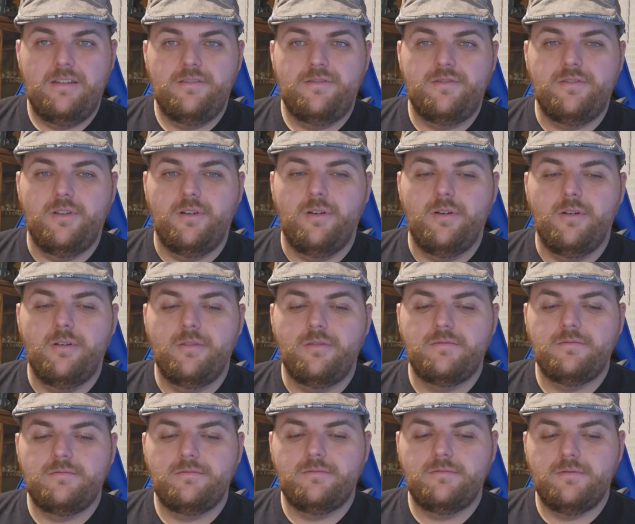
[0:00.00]

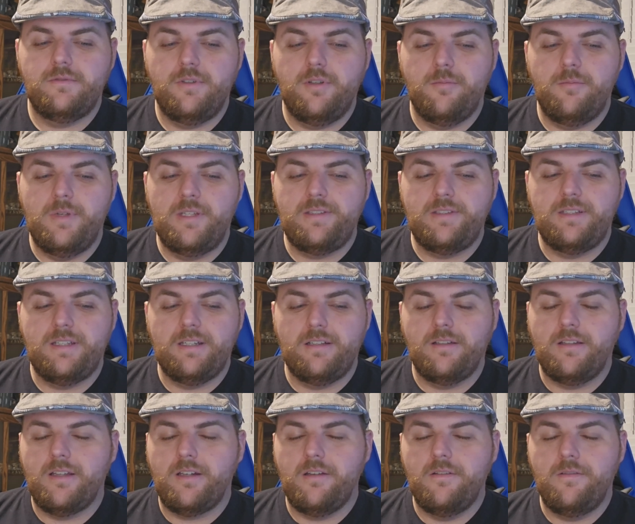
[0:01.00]
So you're missing
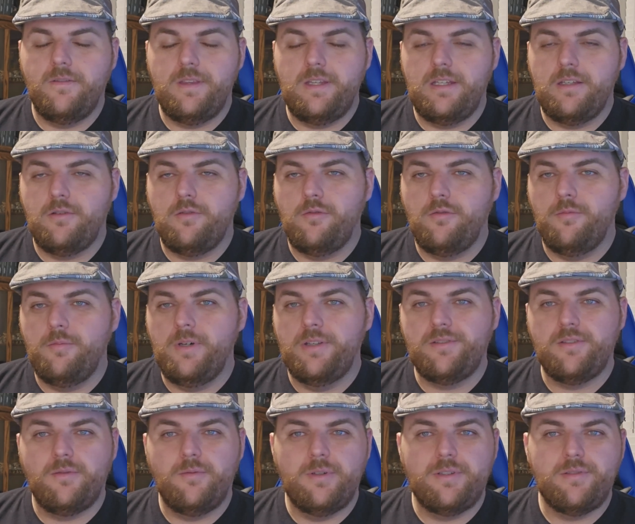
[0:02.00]
a lot of the cool
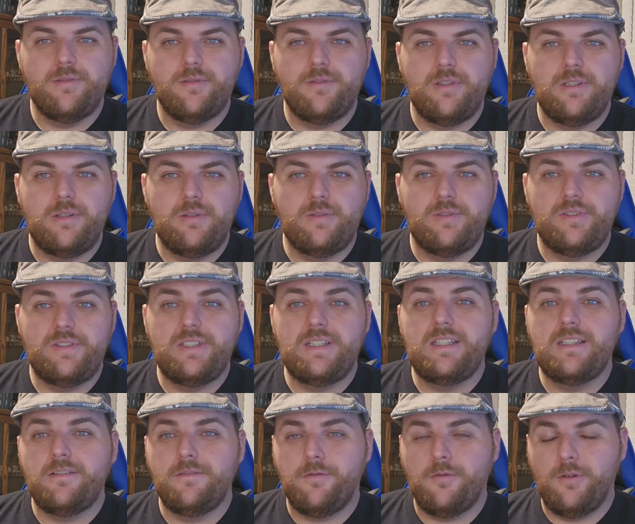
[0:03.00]
bells and whistles that you
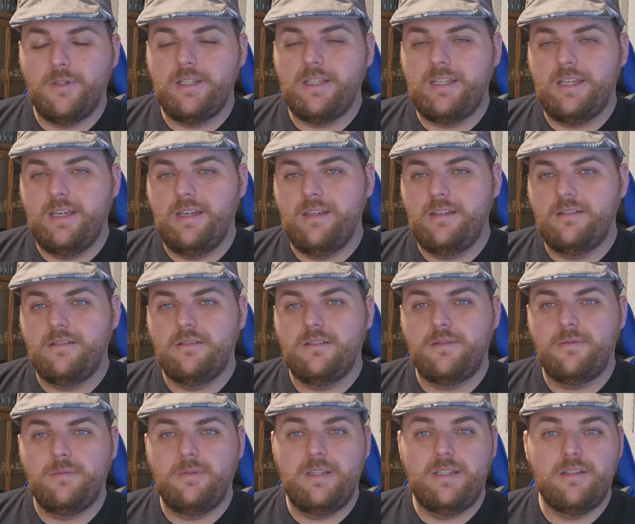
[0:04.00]
see in
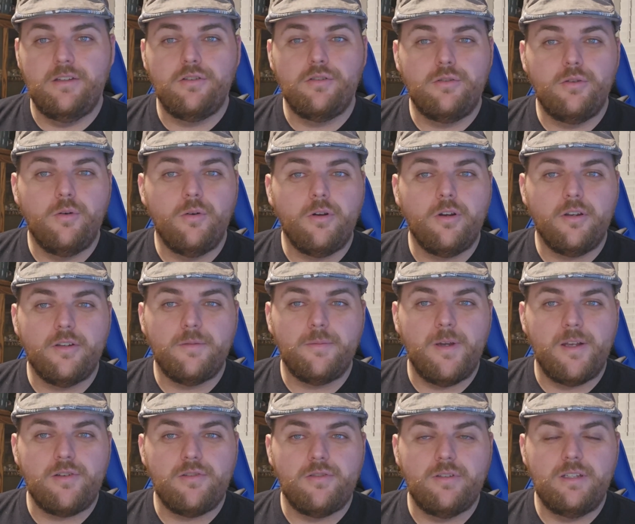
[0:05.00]
40k, in the lore
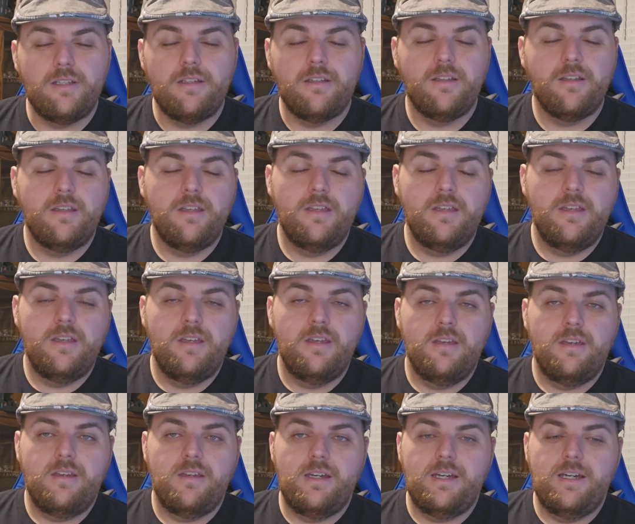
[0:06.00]
especially.
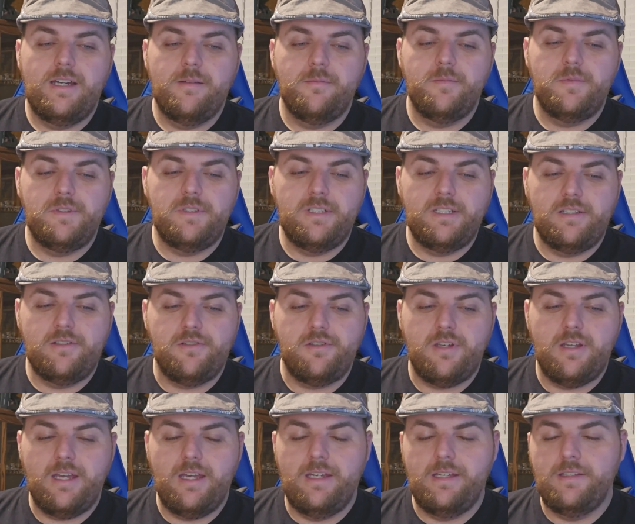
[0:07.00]

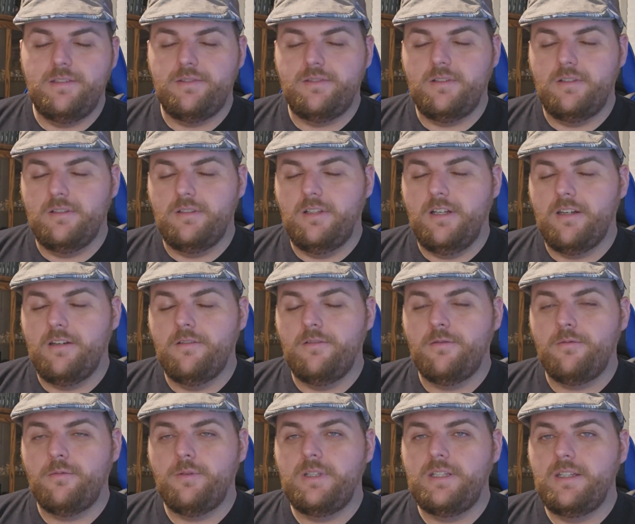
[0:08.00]
Tzeetch has a lot
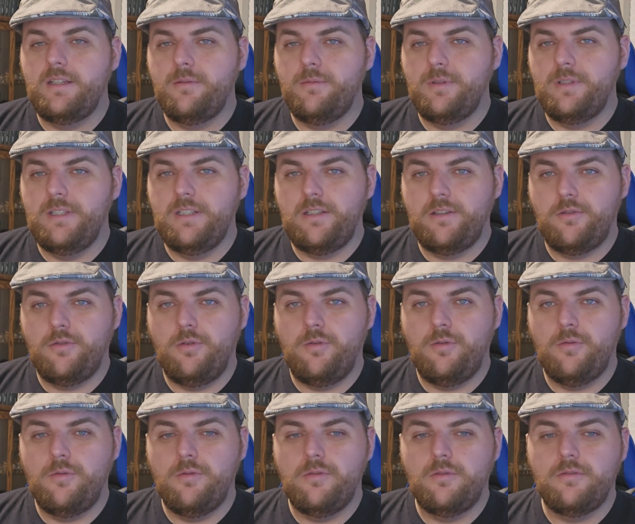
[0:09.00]
of really, really
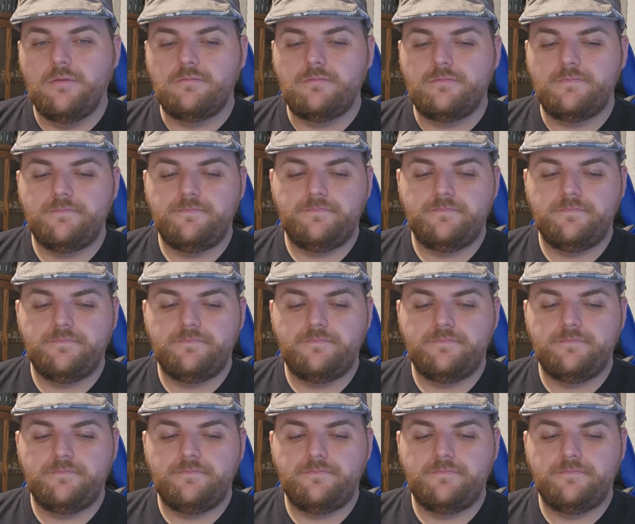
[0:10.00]
cool